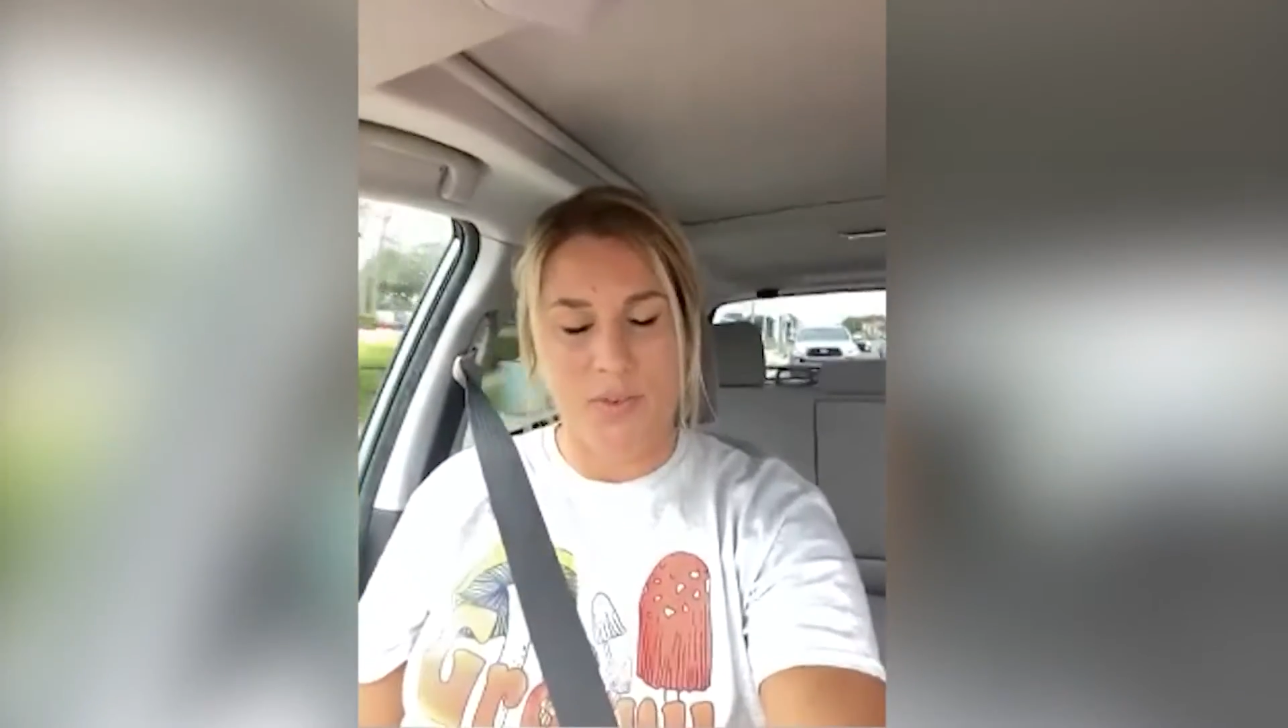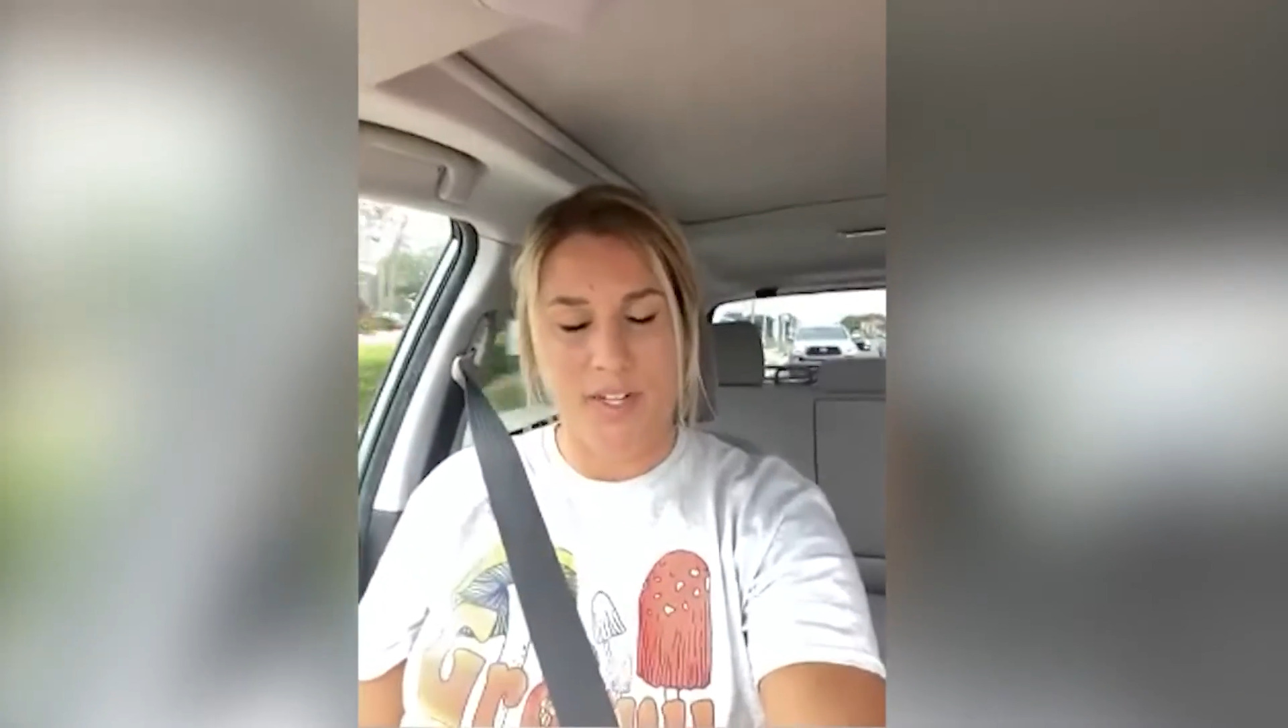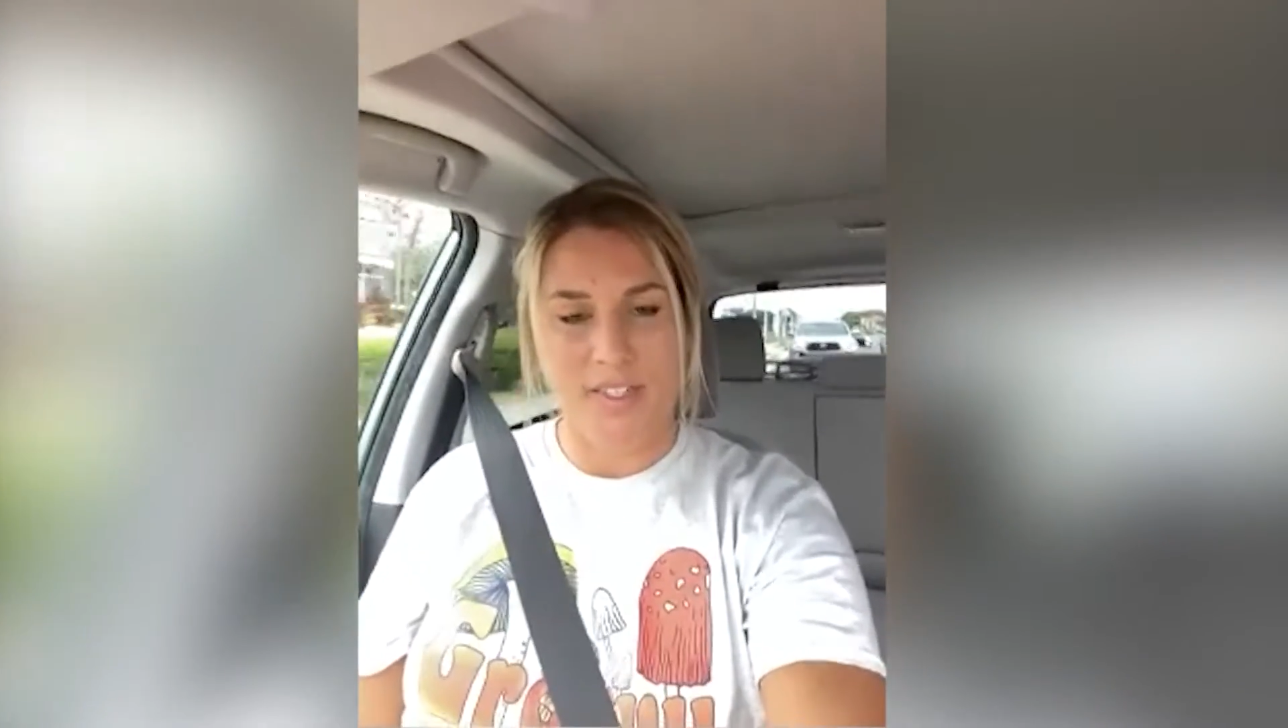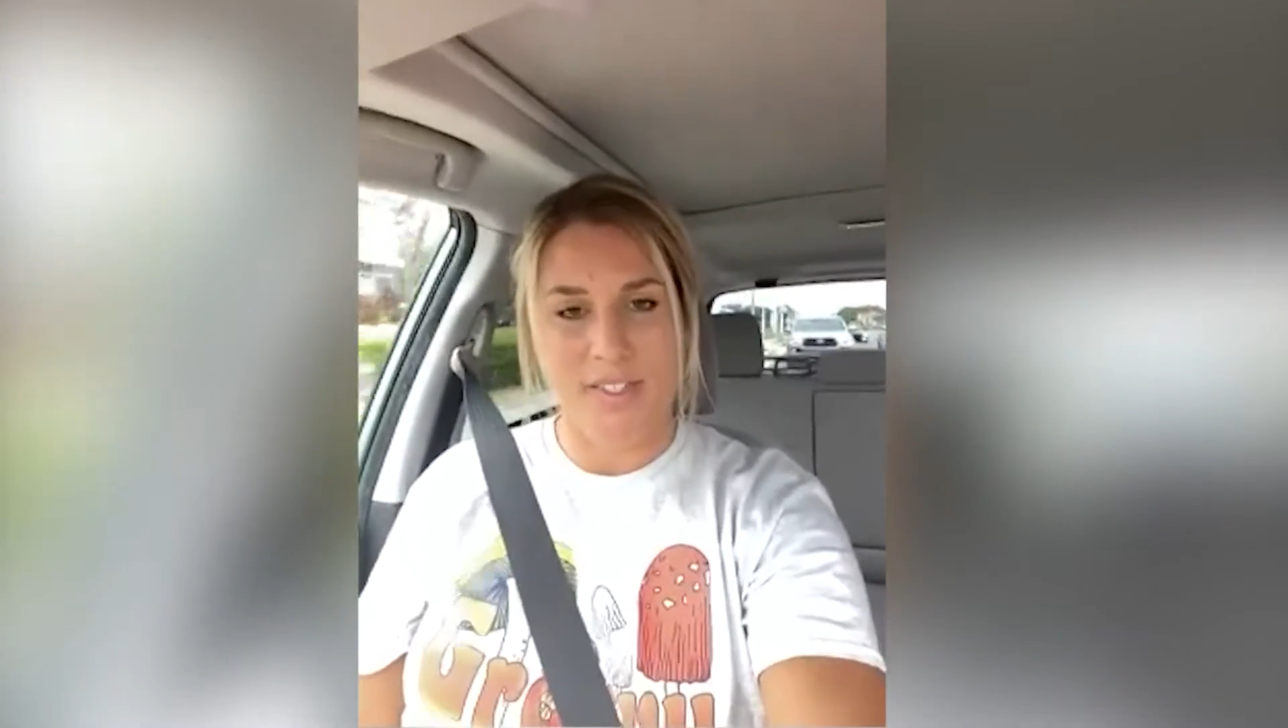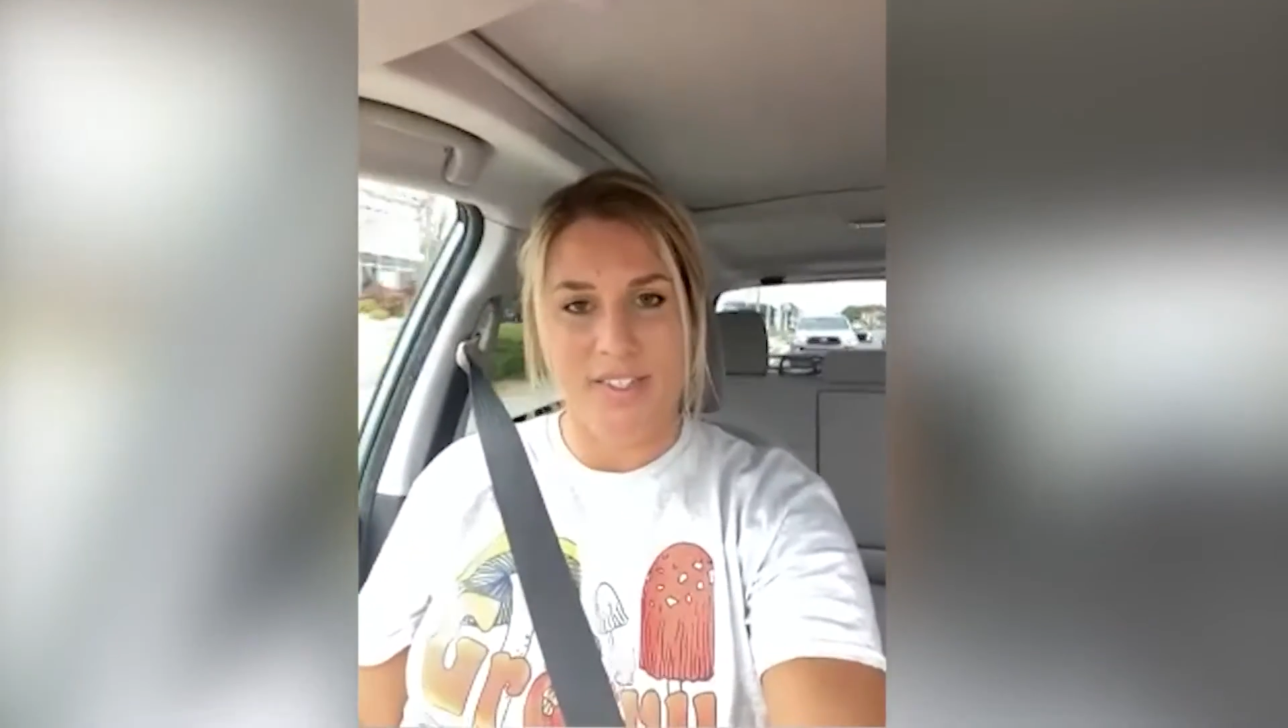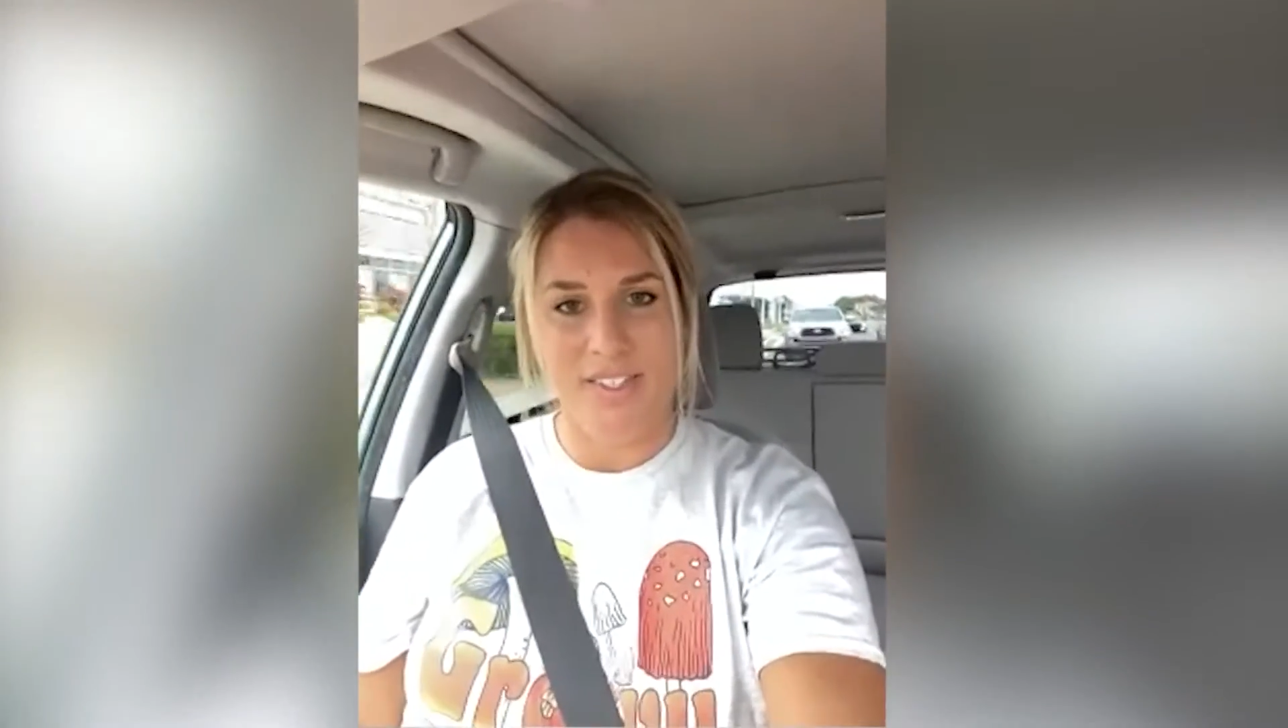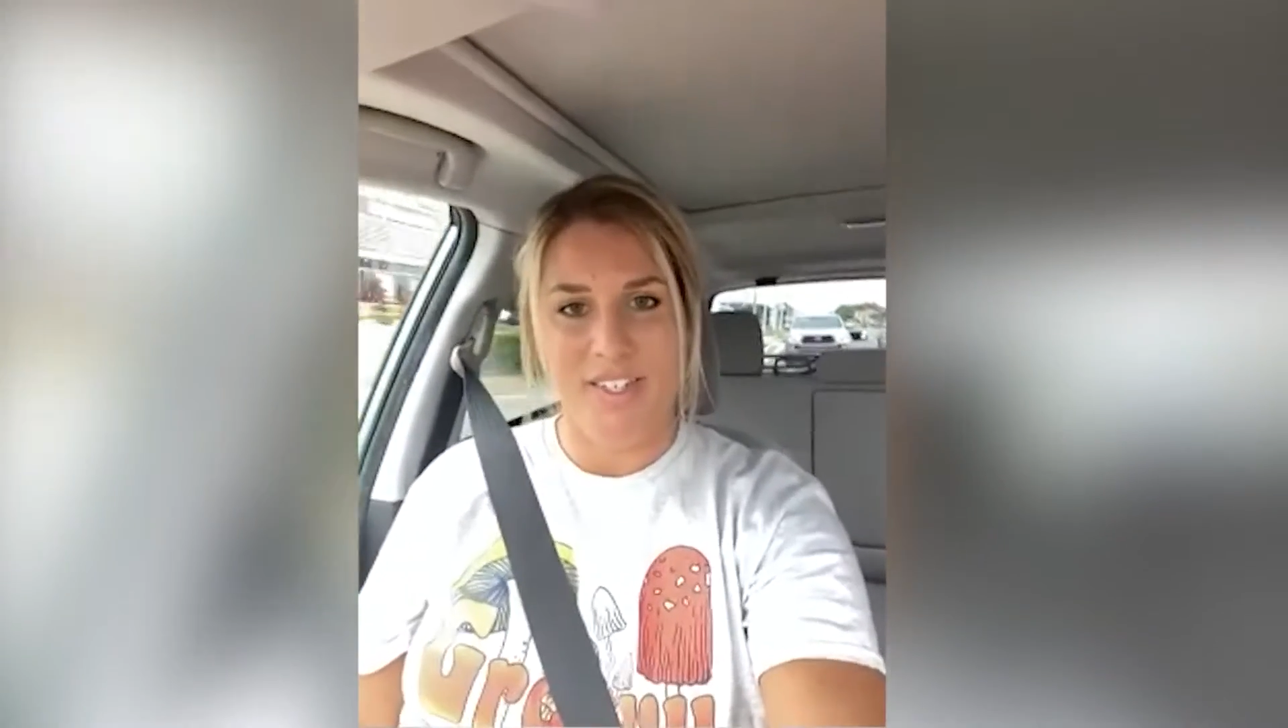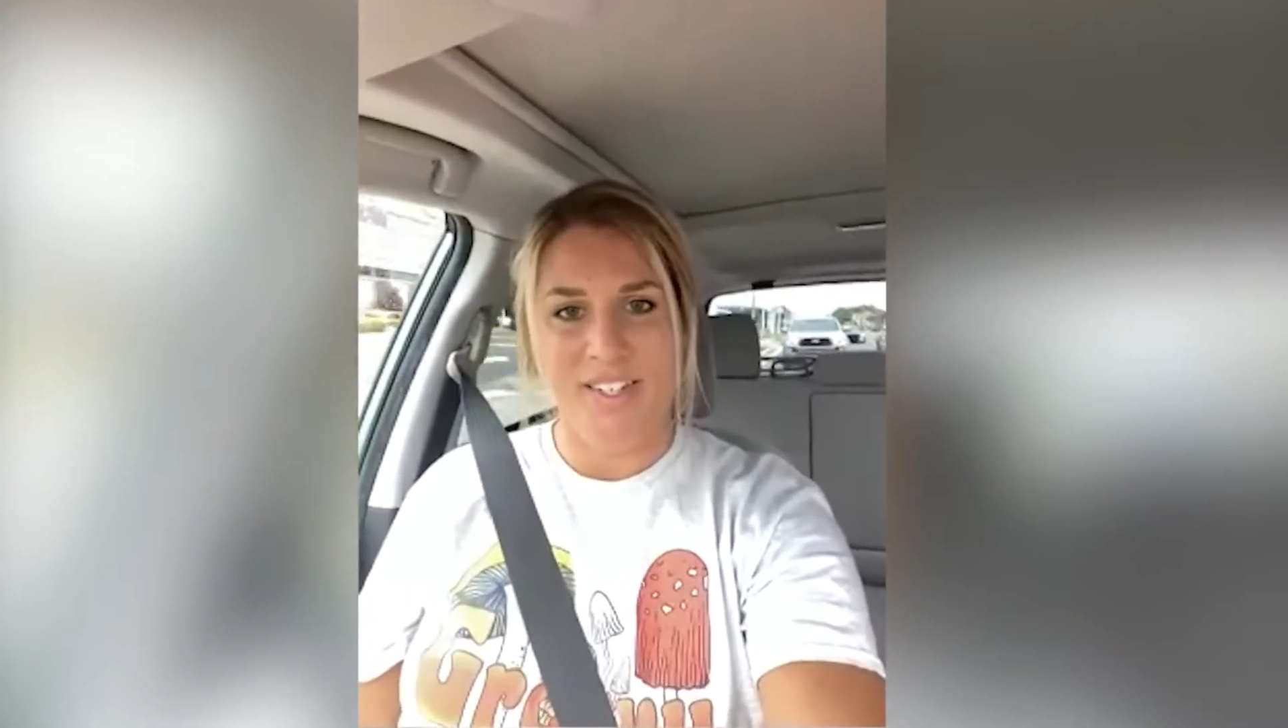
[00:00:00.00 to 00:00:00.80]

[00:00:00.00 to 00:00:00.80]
of us